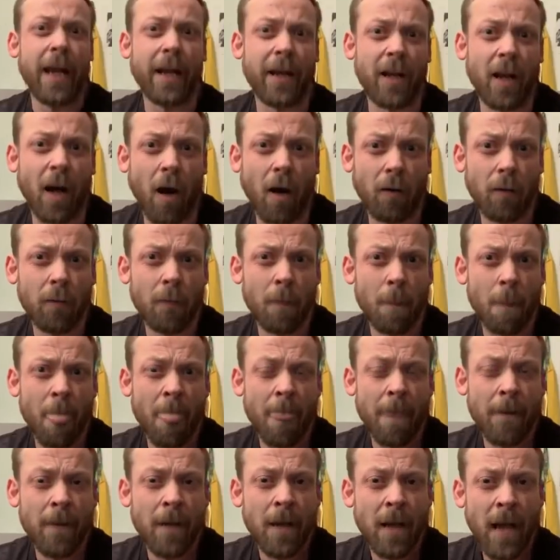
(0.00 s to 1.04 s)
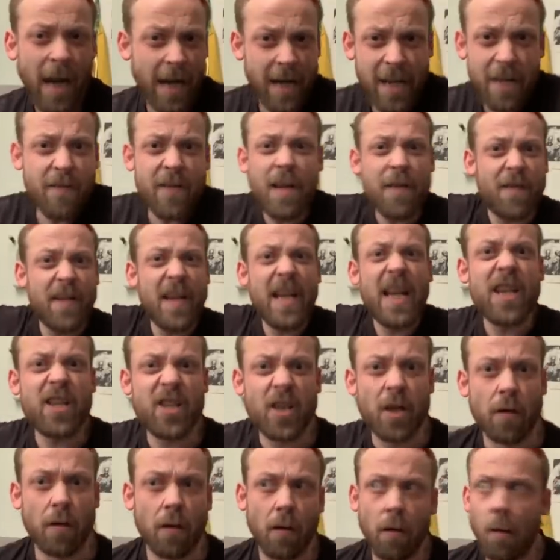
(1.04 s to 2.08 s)
Carl? And even if he
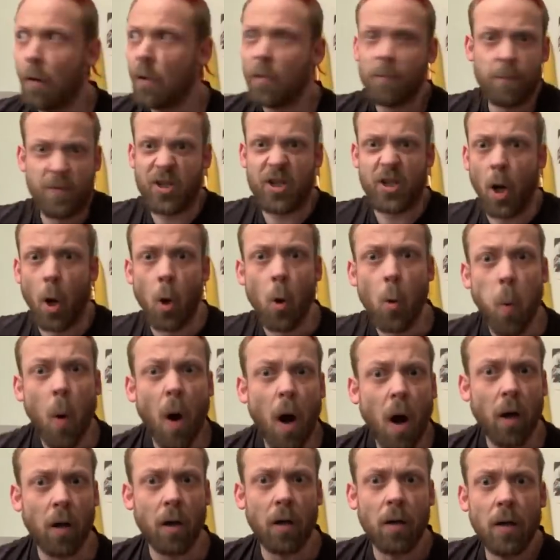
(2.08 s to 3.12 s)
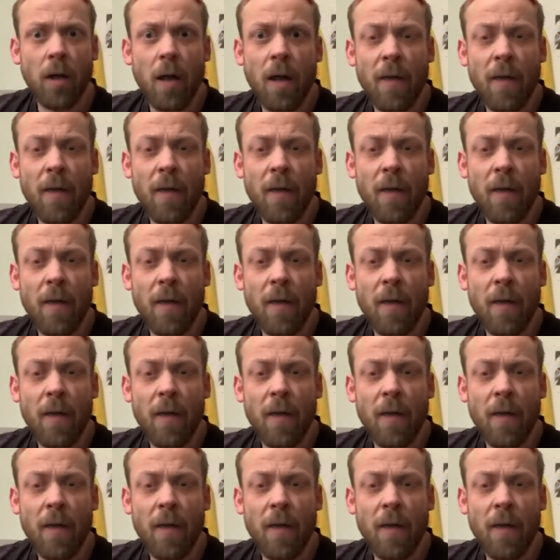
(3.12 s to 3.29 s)
isn't, so what?